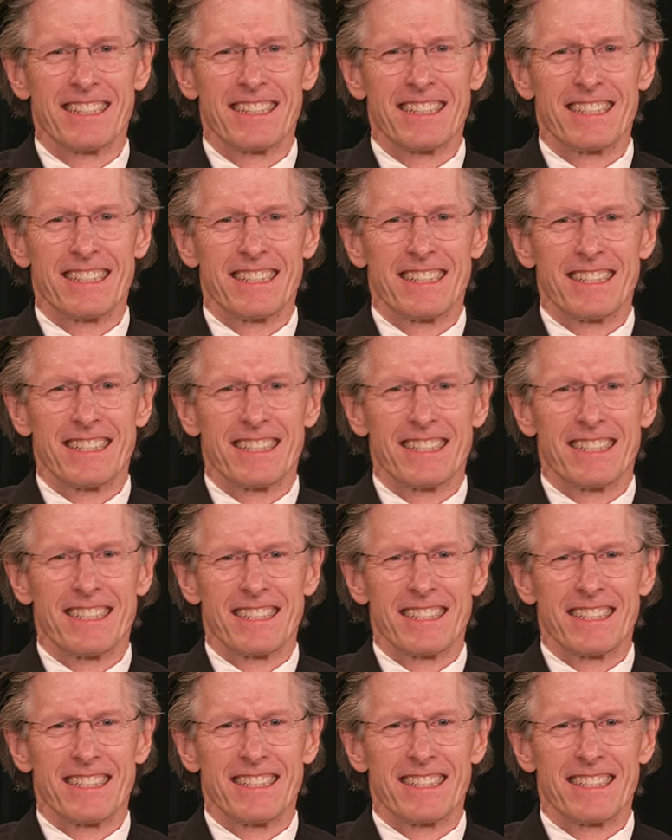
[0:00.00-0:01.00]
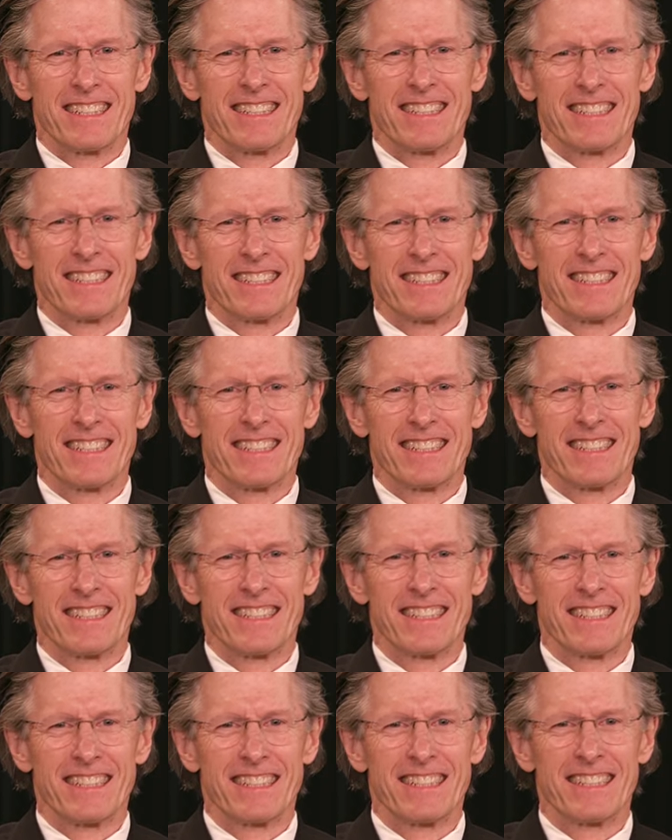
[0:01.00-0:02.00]

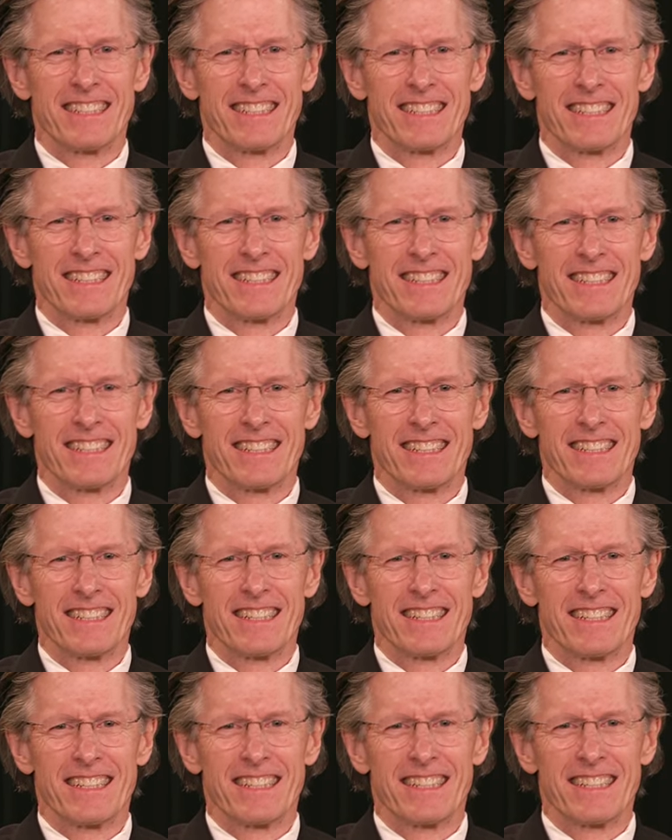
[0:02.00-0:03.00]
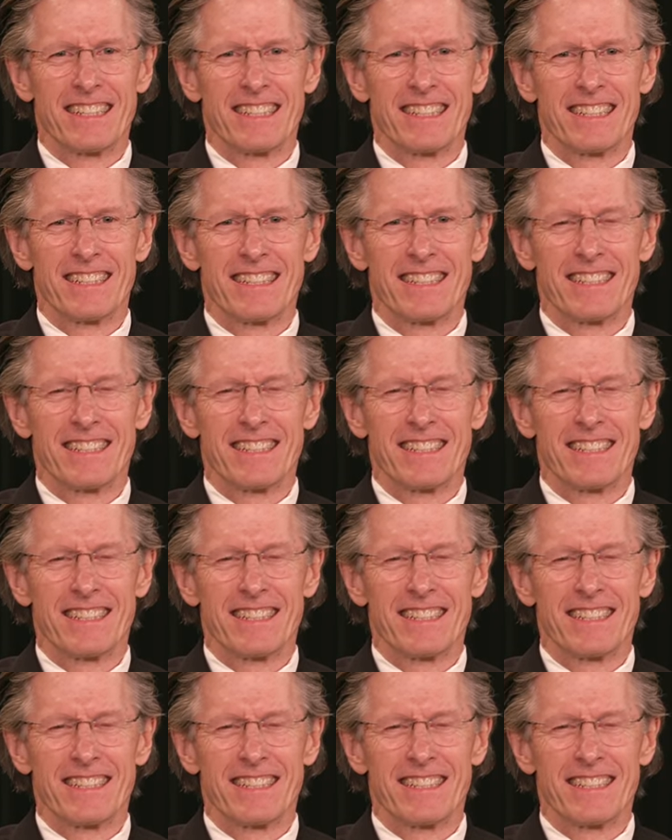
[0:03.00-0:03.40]
This person isn't speaking.